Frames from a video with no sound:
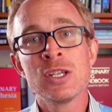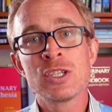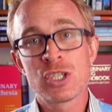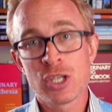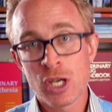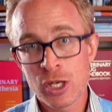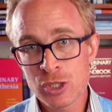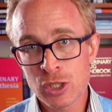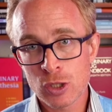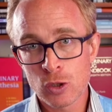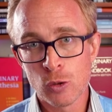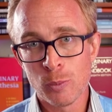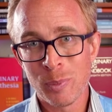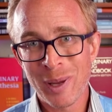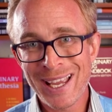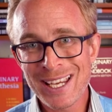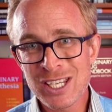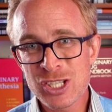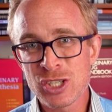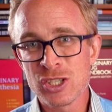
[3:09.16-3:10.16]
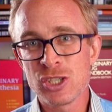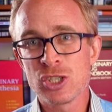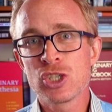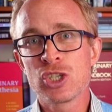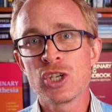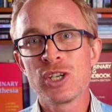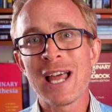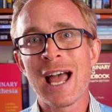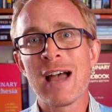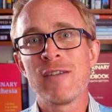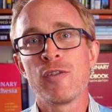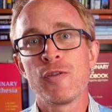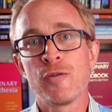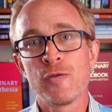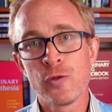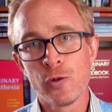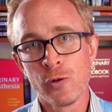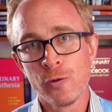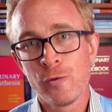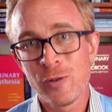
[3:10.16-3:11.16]
surgical patient should have a
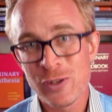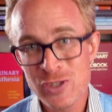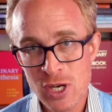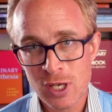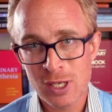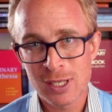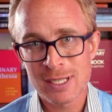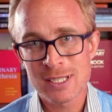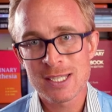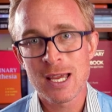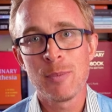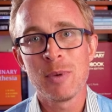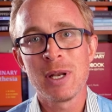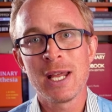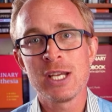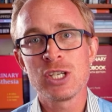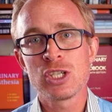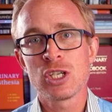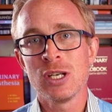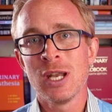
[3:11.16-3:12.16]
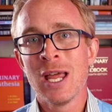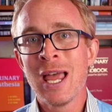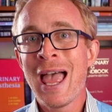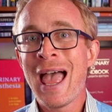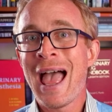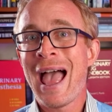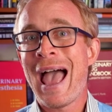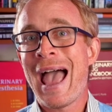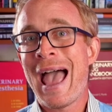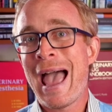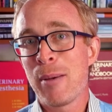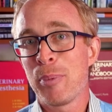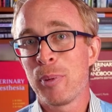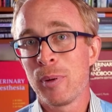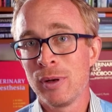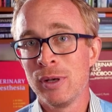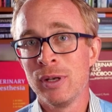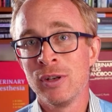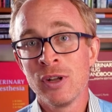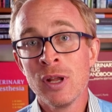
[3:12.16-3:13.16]
full physical examination
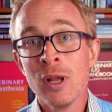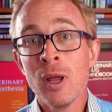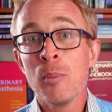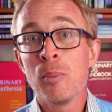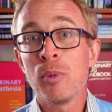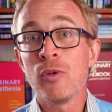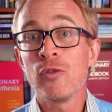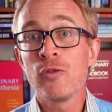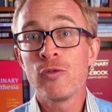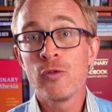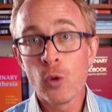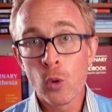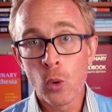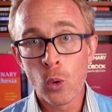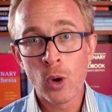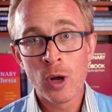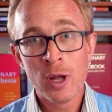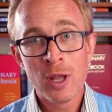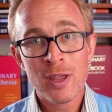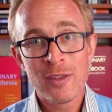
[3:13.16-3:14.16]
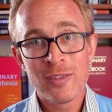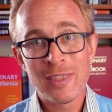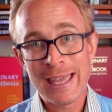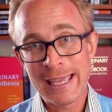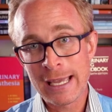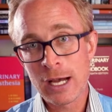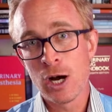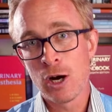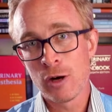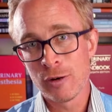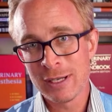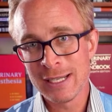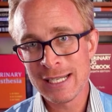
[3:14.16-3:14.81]
happen before they are